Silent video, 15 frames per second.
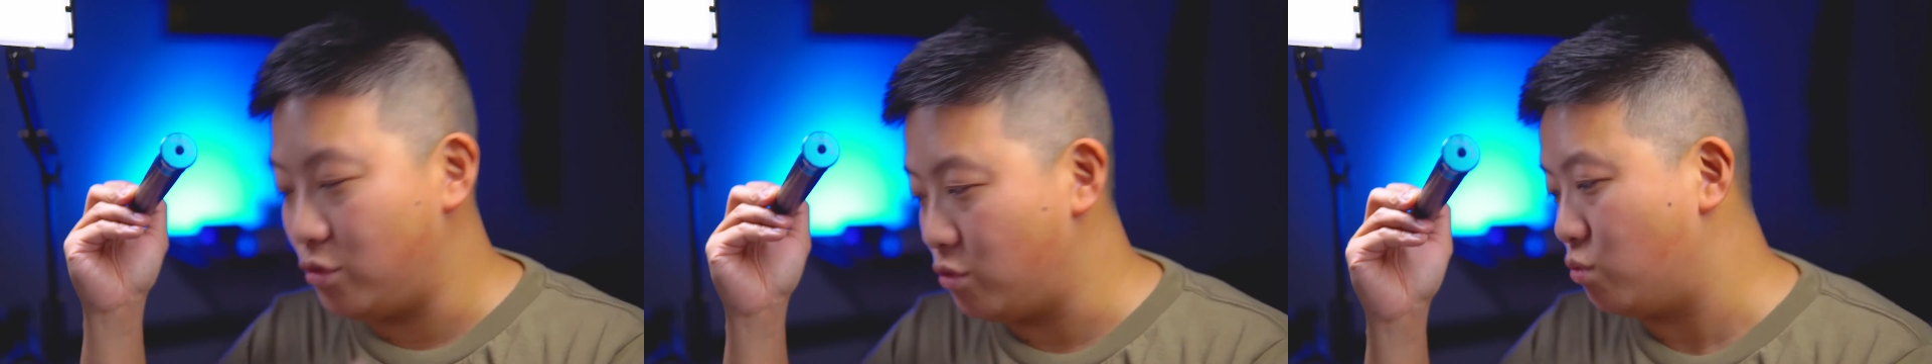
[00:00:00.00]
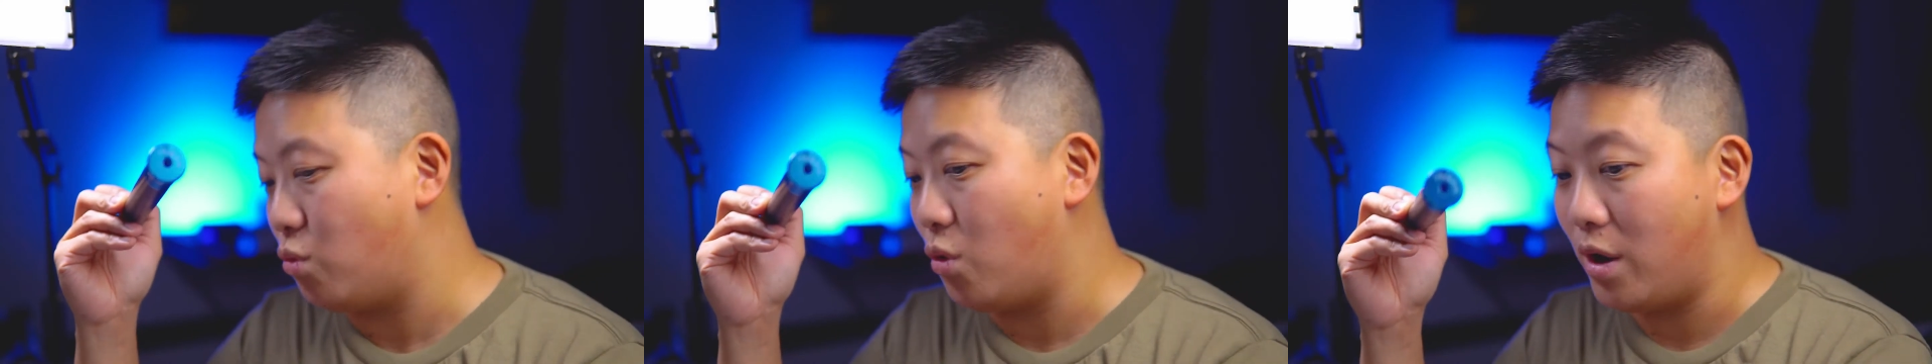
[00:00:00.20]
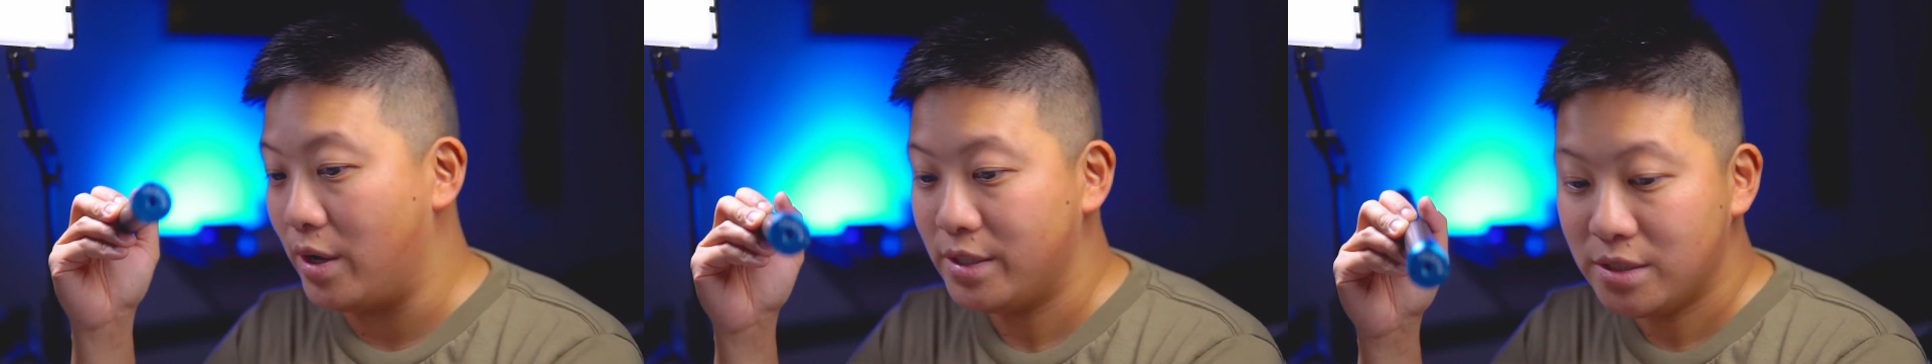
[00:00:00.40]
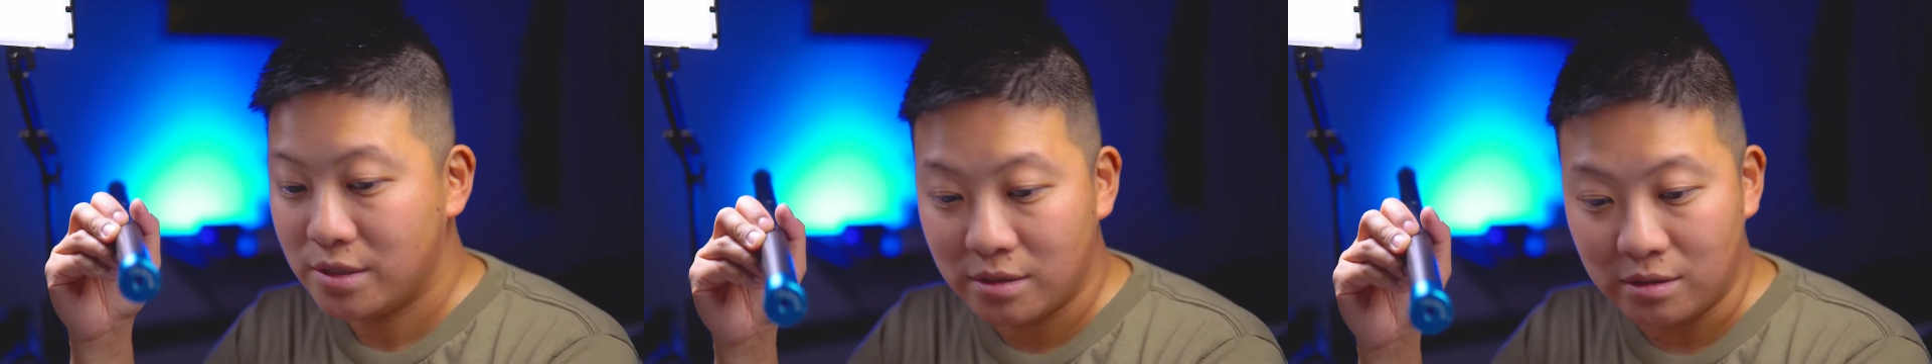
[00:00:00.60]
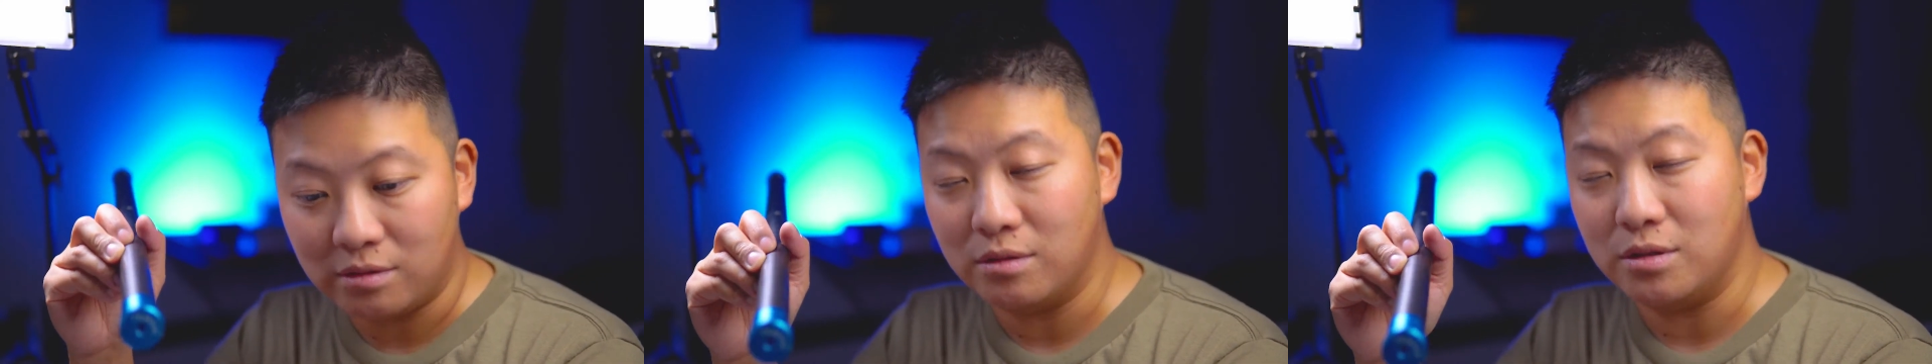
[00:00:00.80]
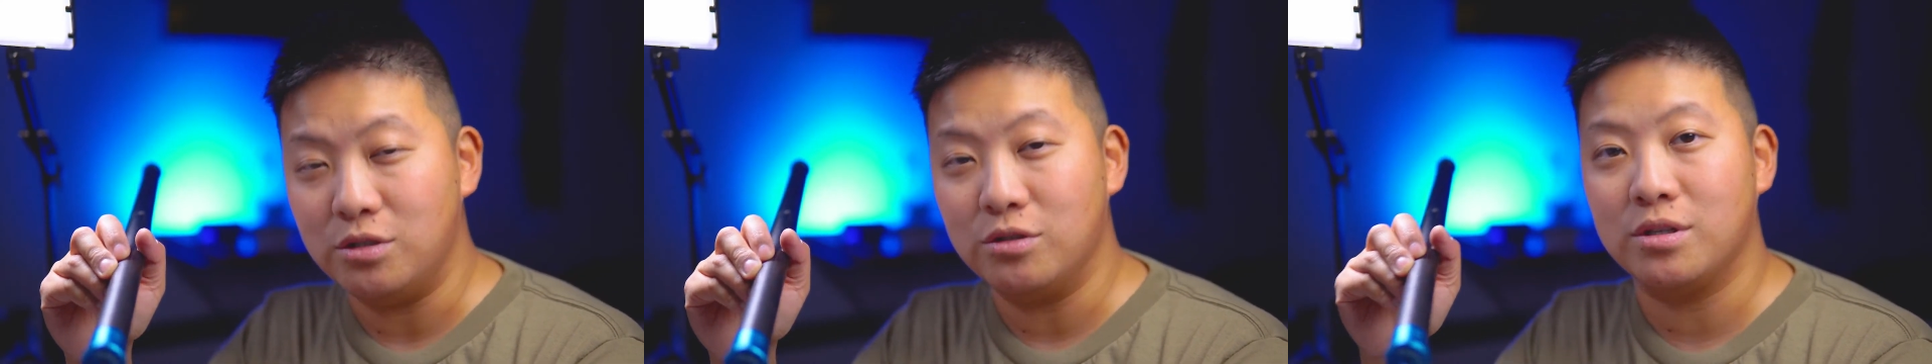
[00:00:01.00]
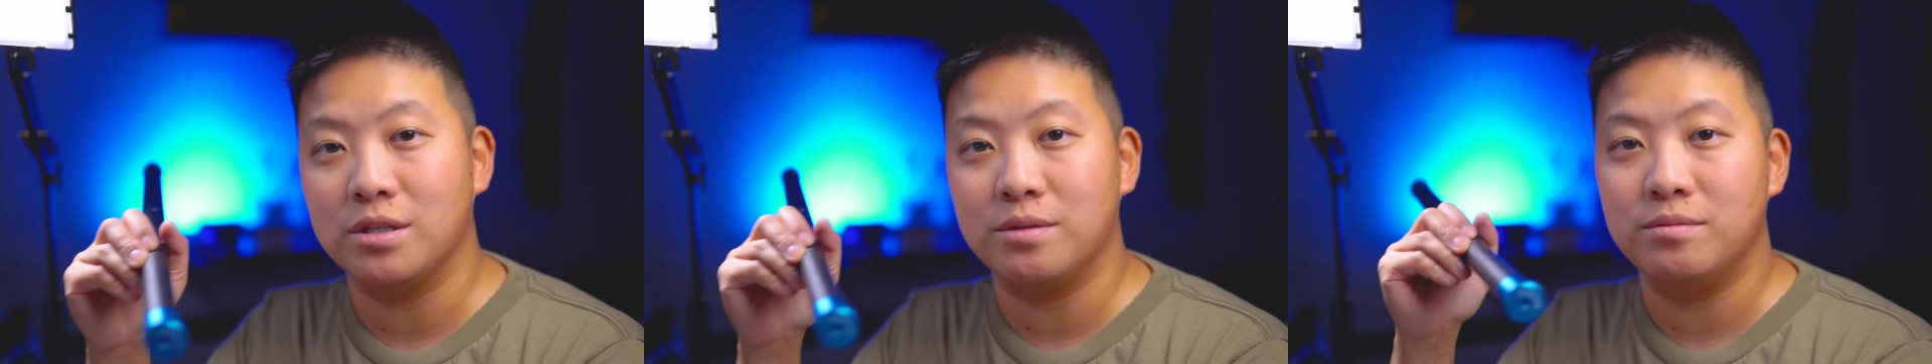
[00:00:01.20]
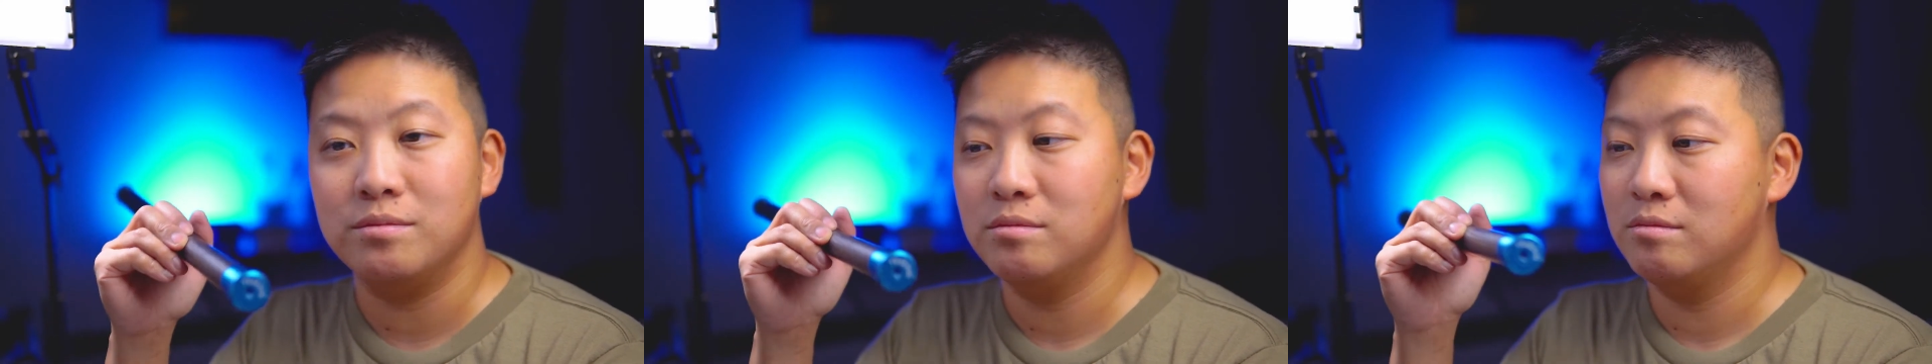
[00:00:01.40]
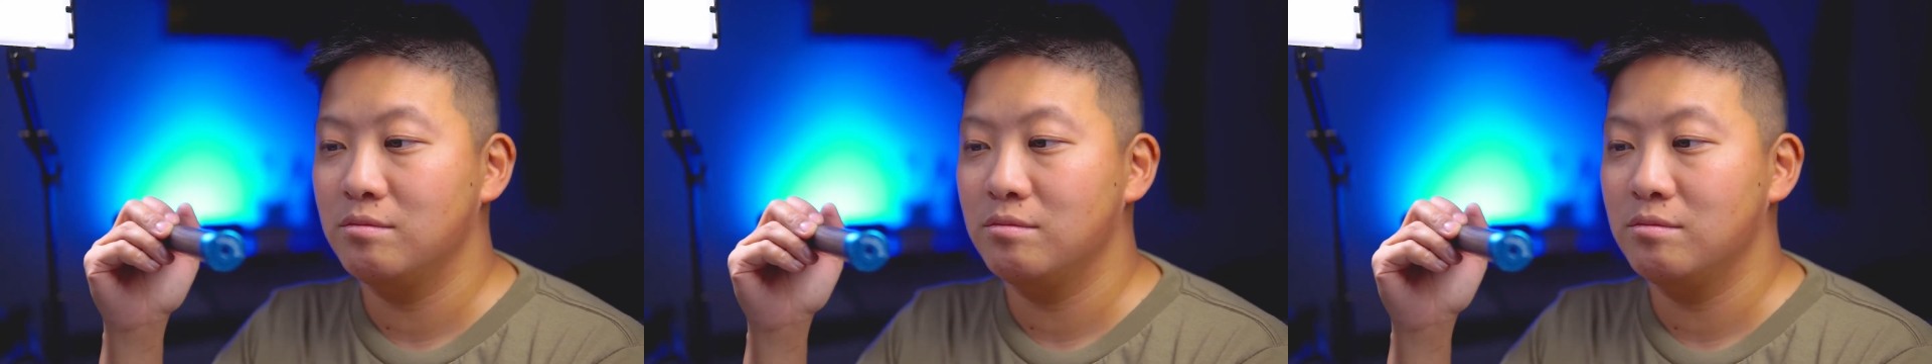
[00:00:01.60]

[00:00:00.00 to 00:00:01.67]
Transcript: you wanted to, you could